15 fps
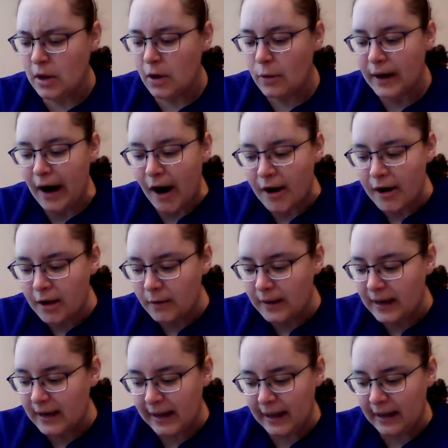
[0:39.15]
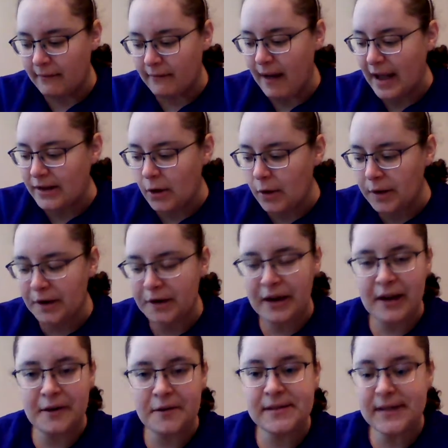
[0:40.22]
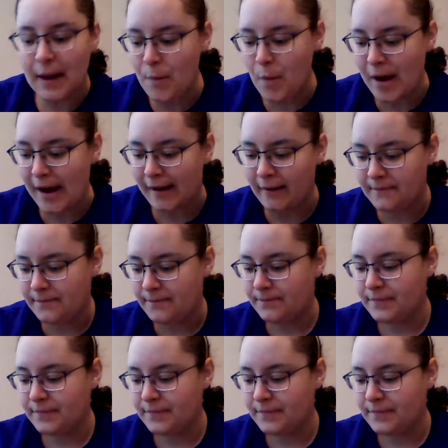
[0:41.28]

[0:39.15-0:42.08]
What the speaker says: Where are you, kitty? I know you're here somewhere.